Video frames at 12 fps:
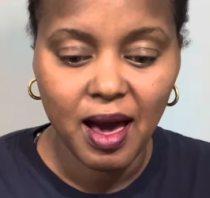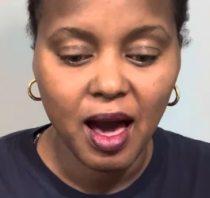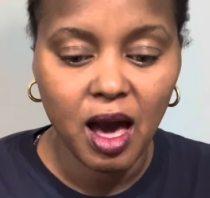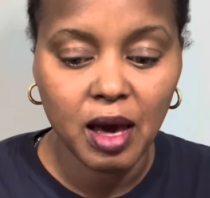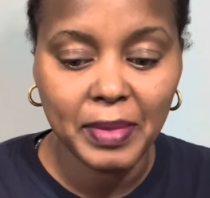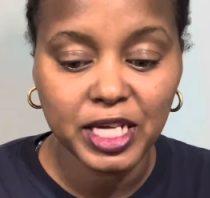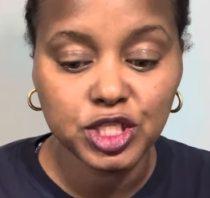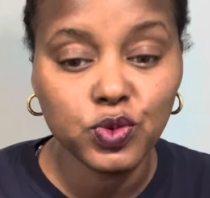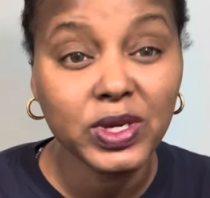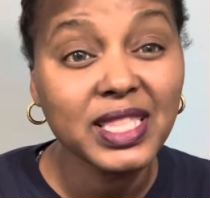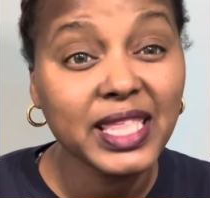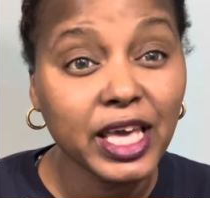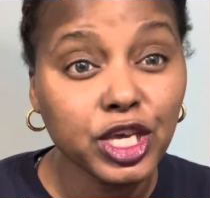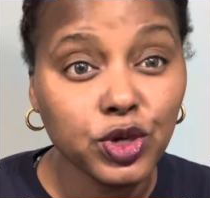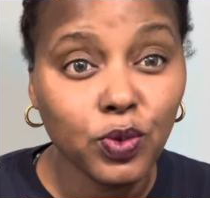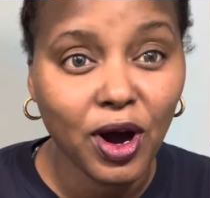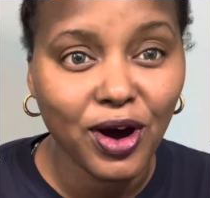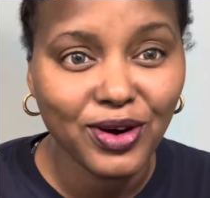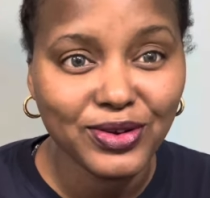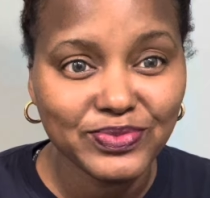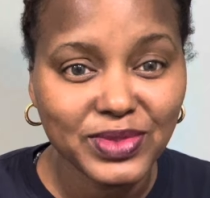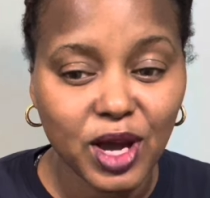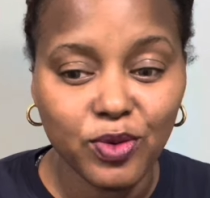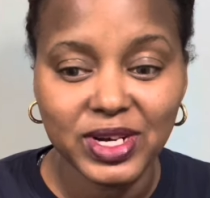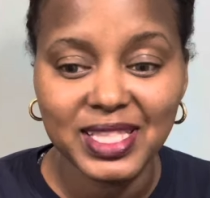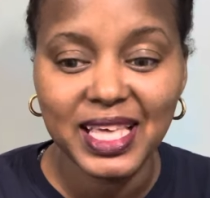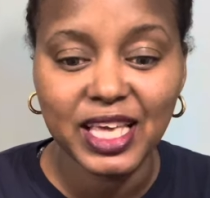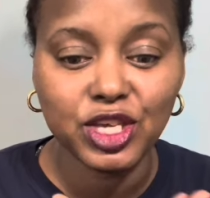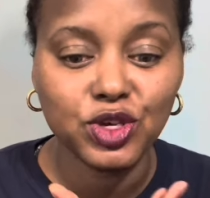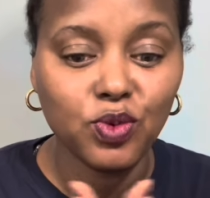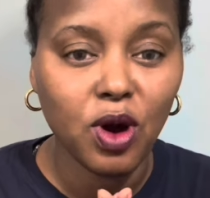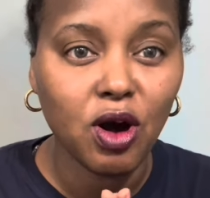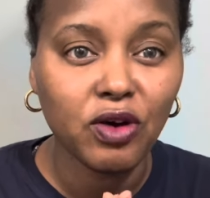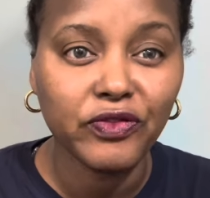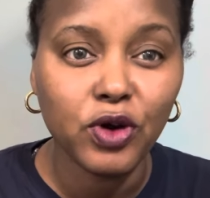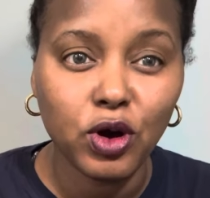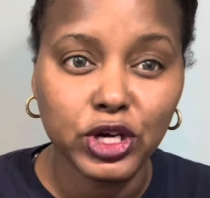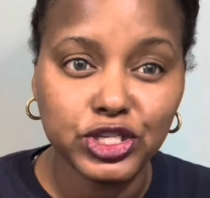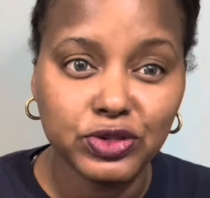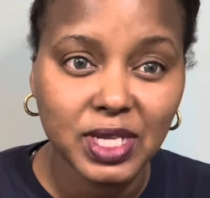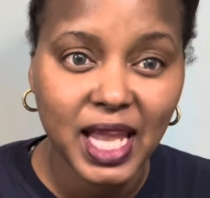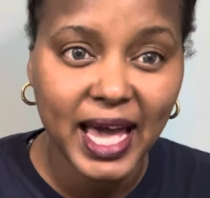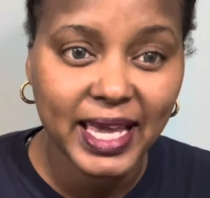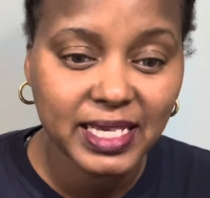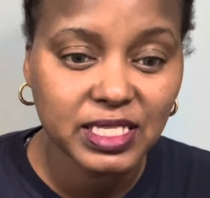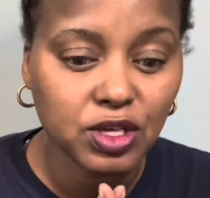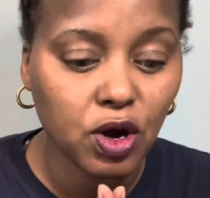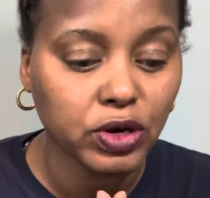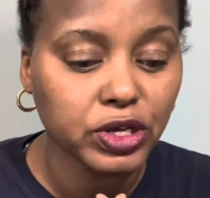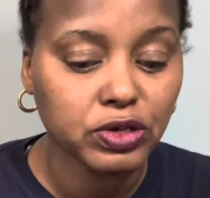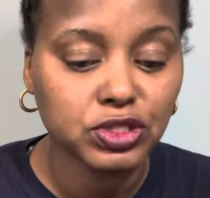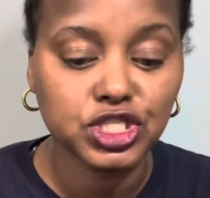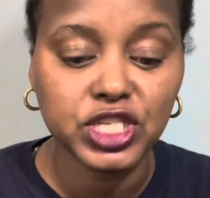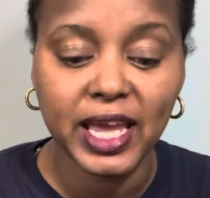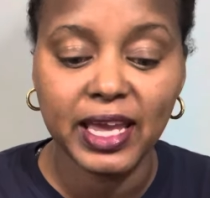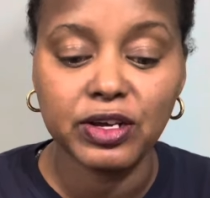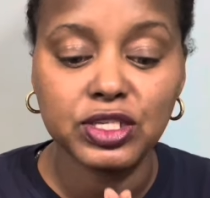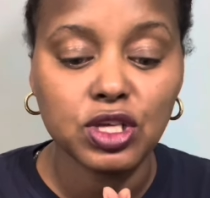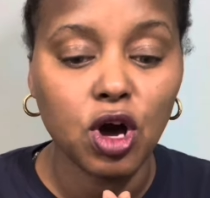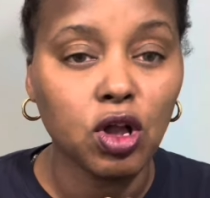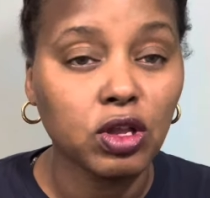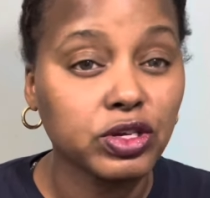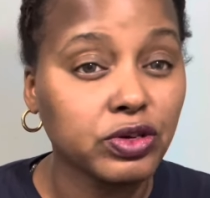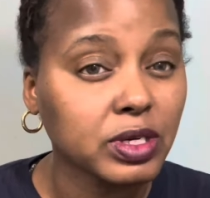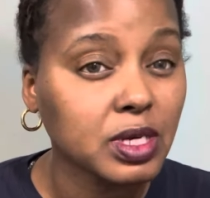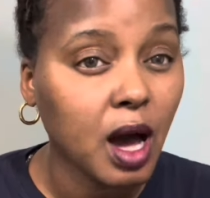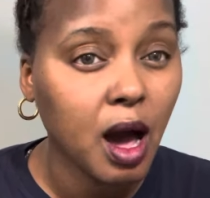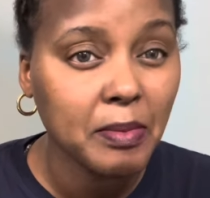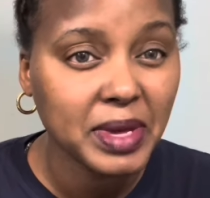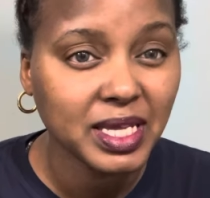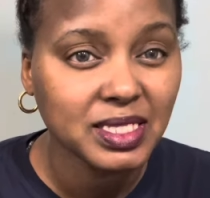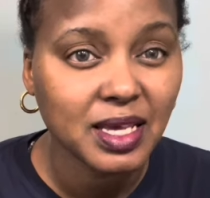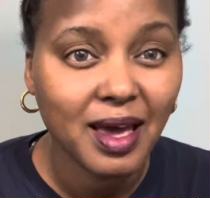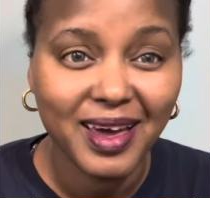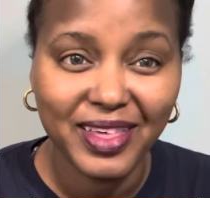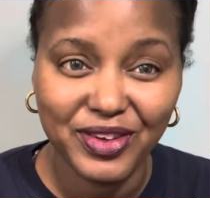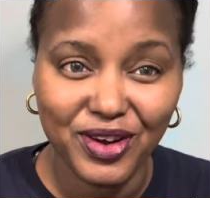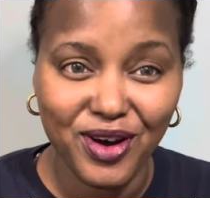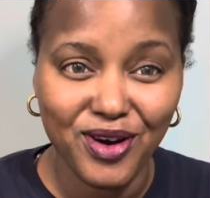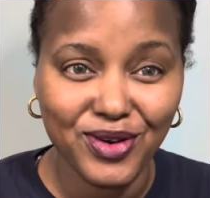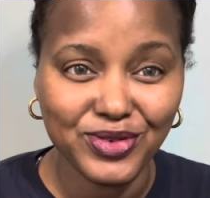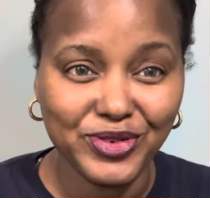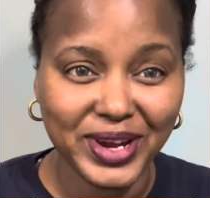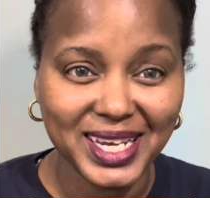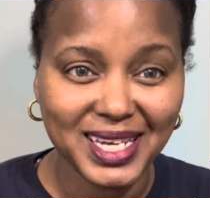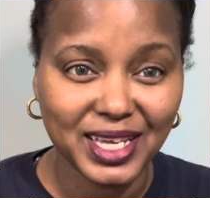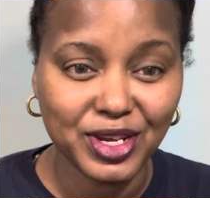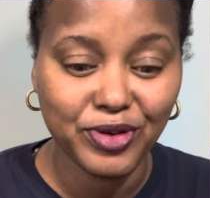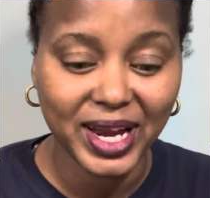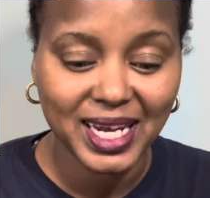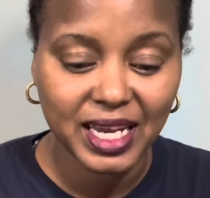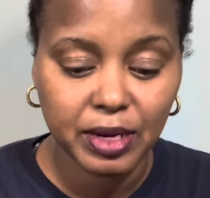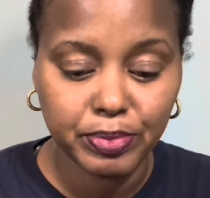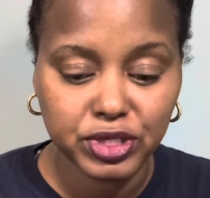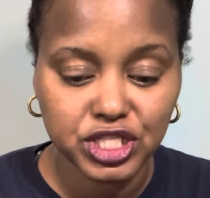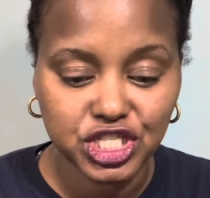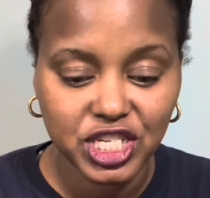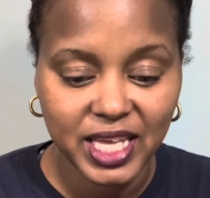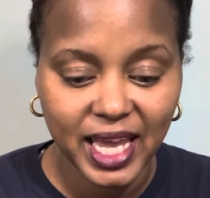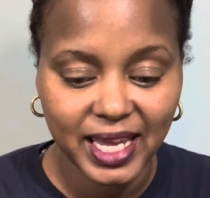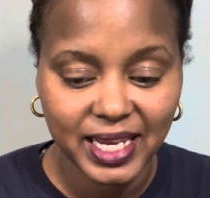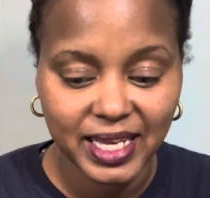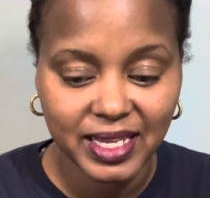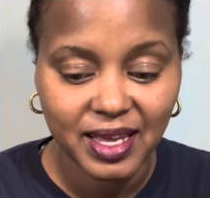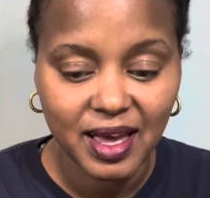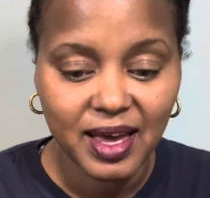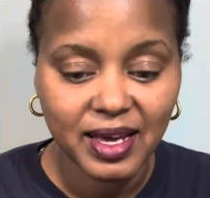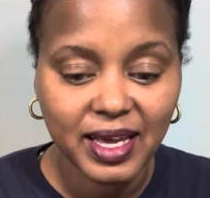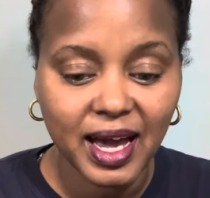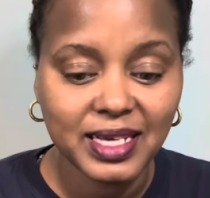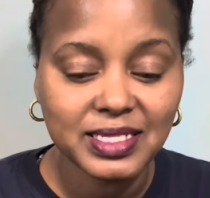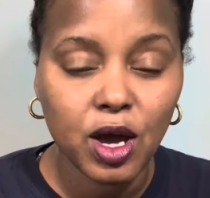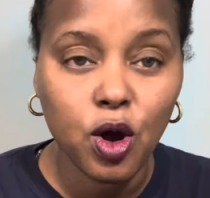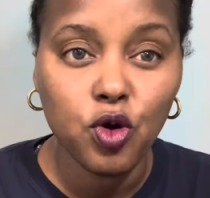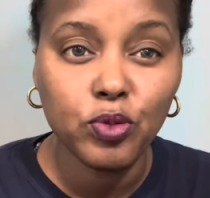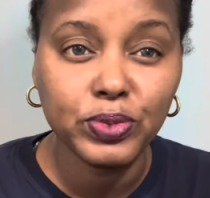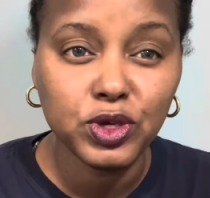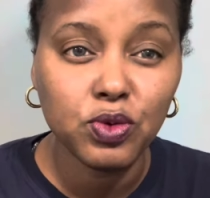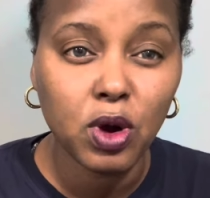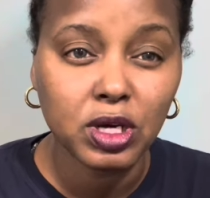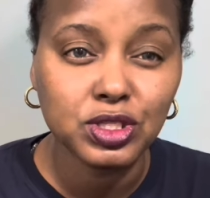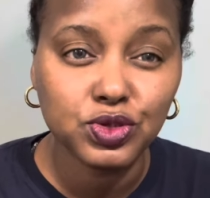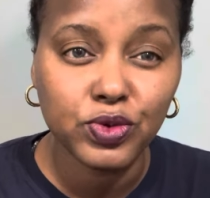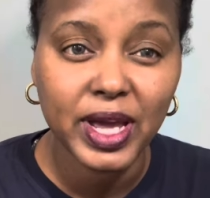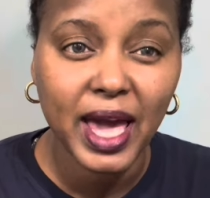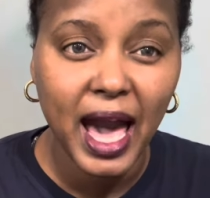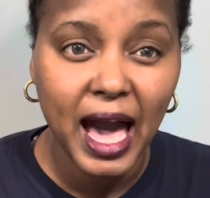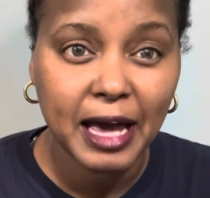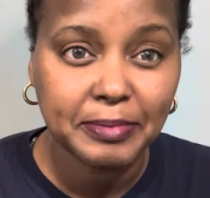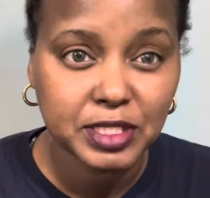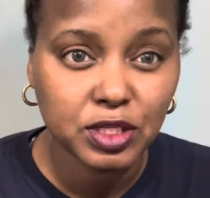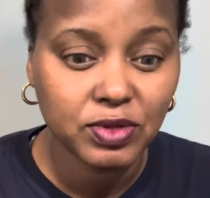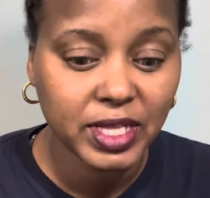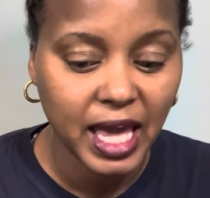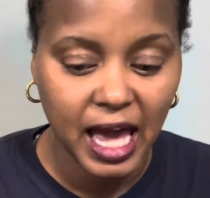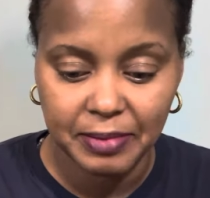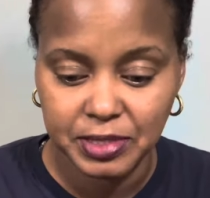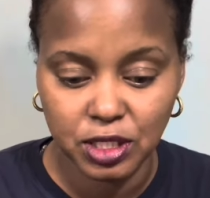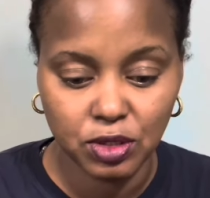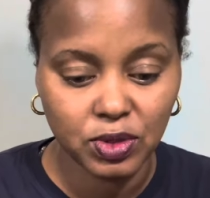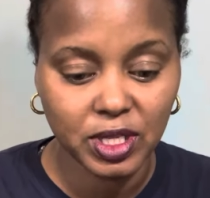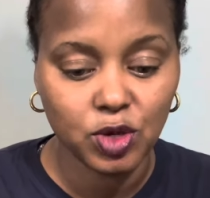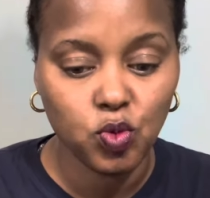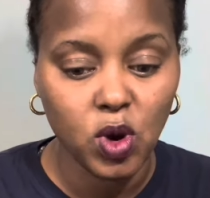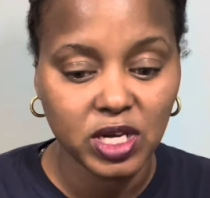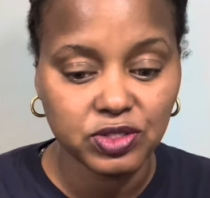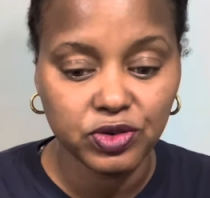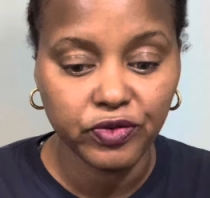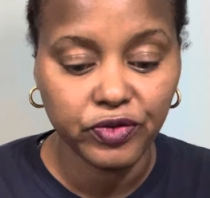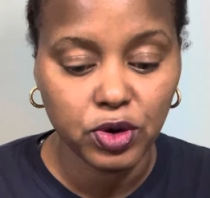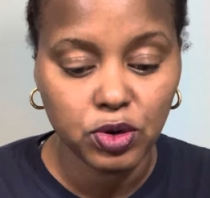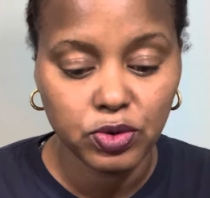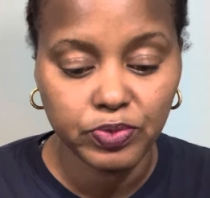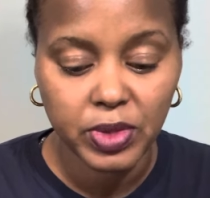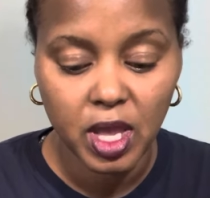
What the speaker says: I do want to thank you all. I want to thank you all for all your likes, all your shares, all your comments. They're all greatly appreciated. Guys, I hope you are doing absolutely wonderful.